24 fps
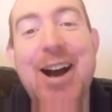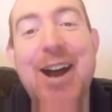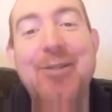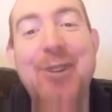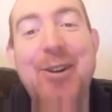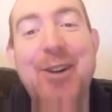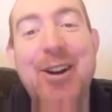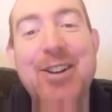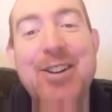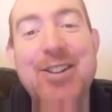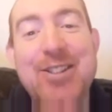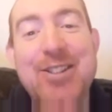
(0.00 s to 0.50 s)

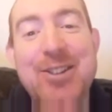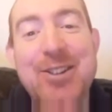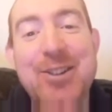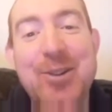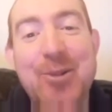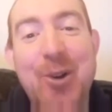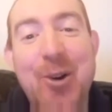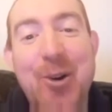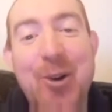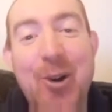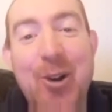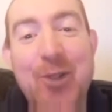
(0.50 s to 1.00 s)
Voicing the
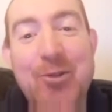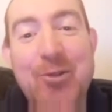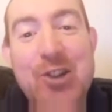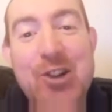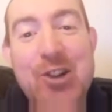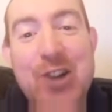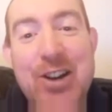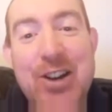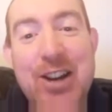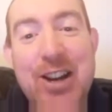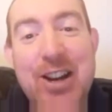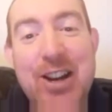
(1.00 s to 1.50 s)
role of
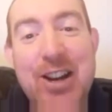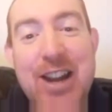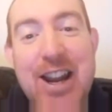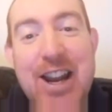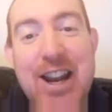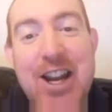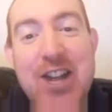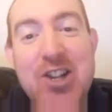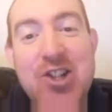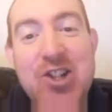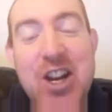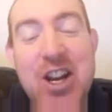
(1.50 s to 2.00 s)
Johnny
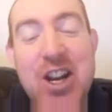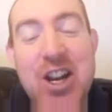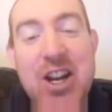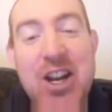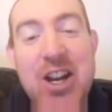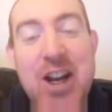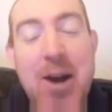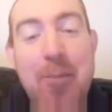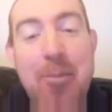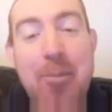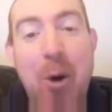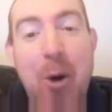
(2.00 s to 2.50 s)
Cage in
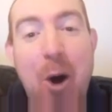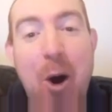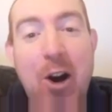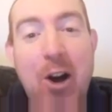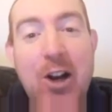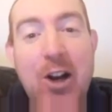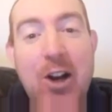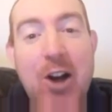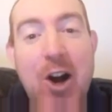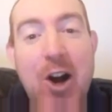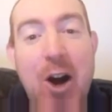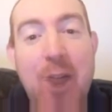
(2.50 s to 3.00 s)

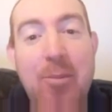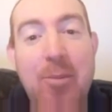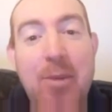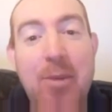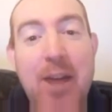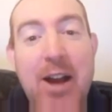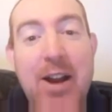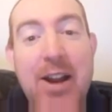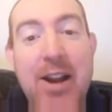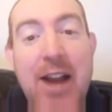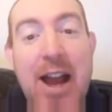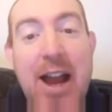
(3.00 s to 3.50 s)
Mortal
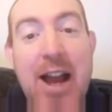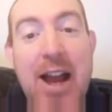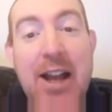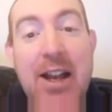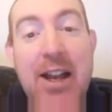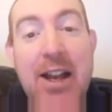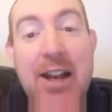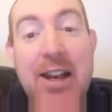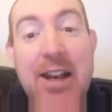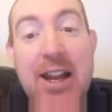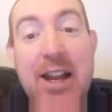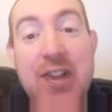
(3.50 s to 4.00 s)
Kombat
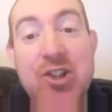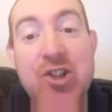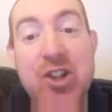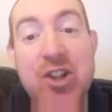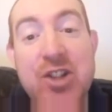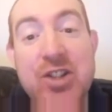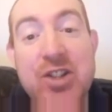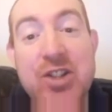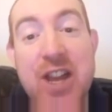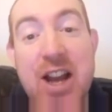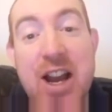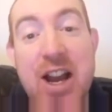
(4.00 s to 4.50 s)

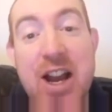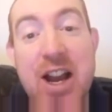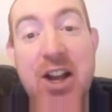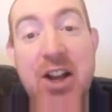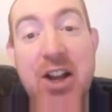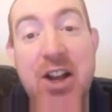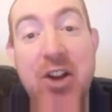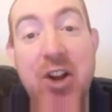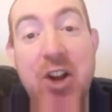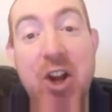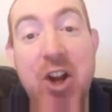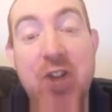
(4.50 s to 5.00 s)
Legends,
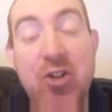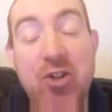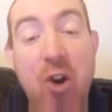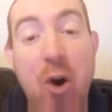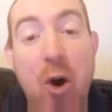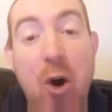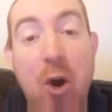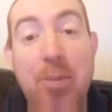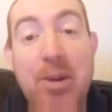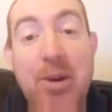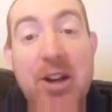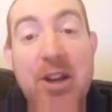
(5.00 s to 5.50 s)

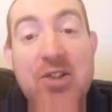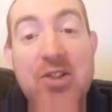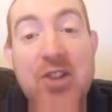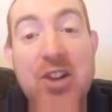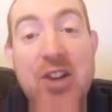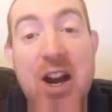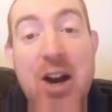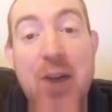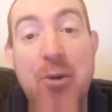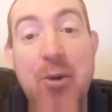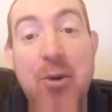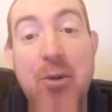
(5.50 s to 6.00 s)
Scorpion's
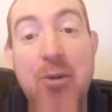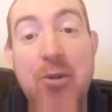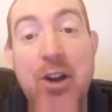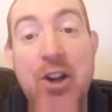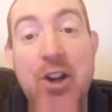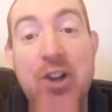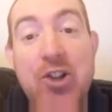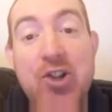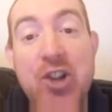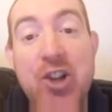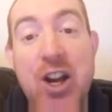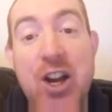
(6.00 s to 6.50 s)

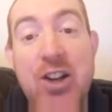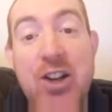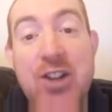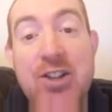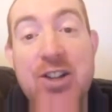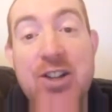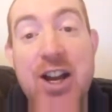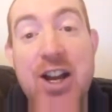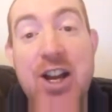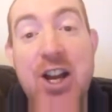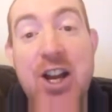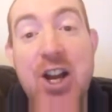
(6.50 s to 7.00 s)
Revenge, and
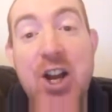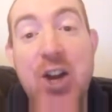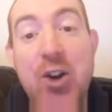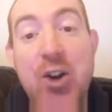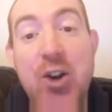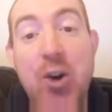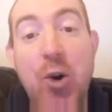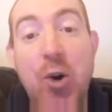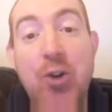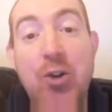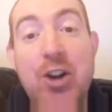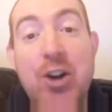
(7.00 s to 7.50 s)

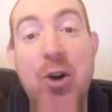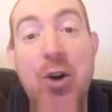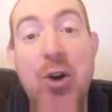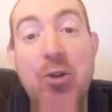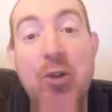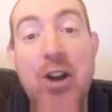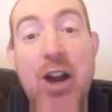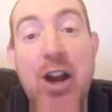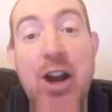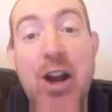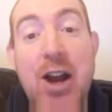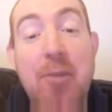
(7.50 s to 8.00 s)
no doubt
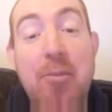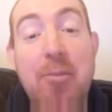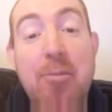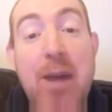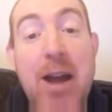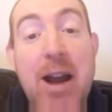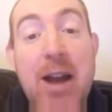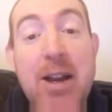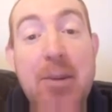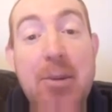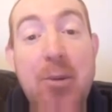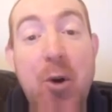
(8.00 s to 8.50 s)

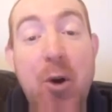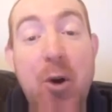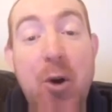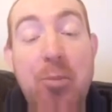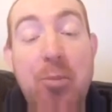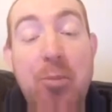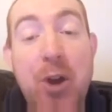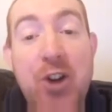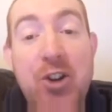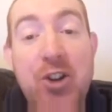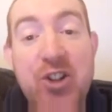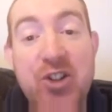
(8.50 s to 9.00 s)
many more
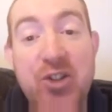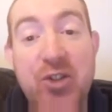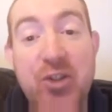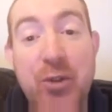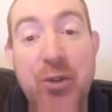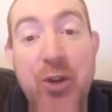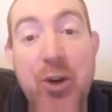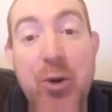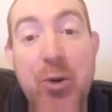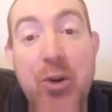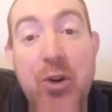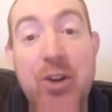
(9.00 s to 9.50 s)
projects for
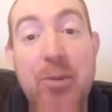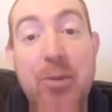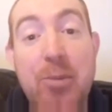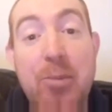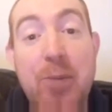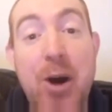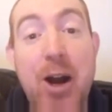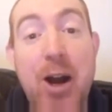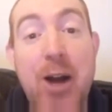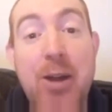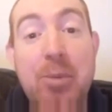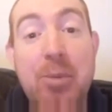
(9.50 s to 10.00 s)
you in the
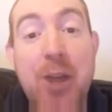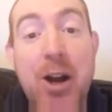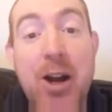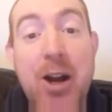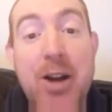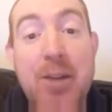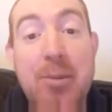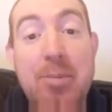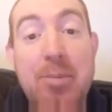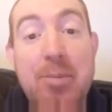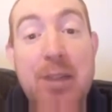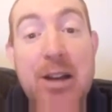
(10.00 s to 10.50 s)
pipeline.
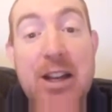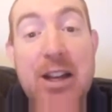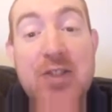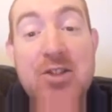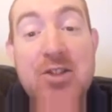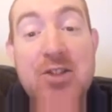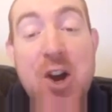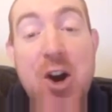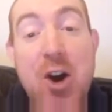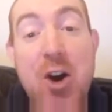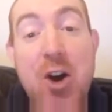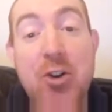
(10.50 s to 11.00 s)
And please
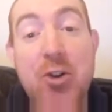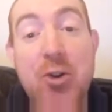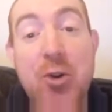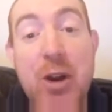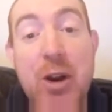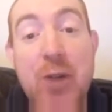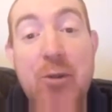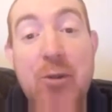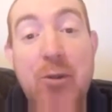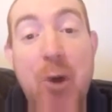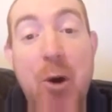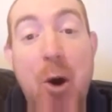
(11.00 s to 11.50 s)
God,
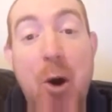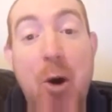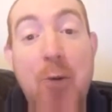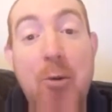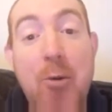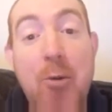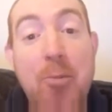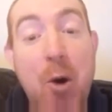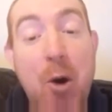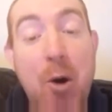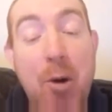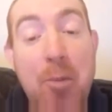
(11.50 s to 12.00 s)
going forward,
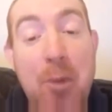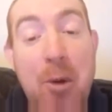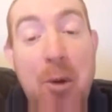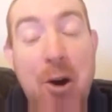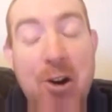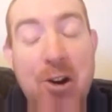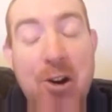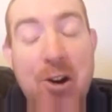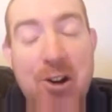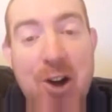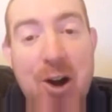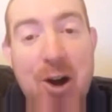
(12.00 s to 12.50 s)
more
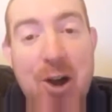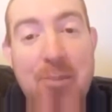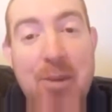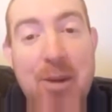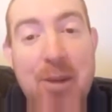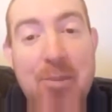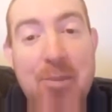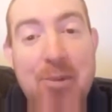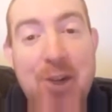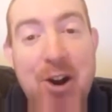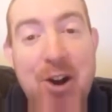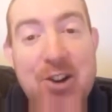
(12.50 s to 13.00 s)
Mortal
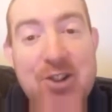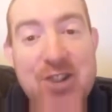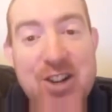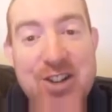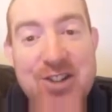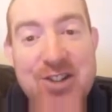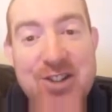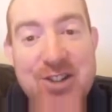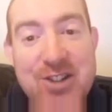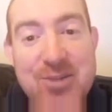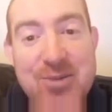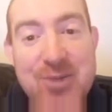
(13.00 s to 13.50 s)
Kombat
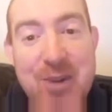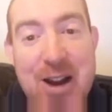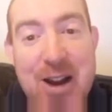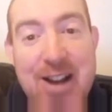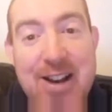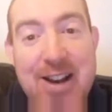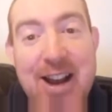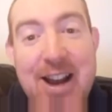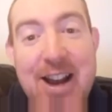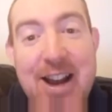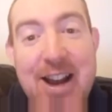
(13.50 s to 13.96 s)
projects as well.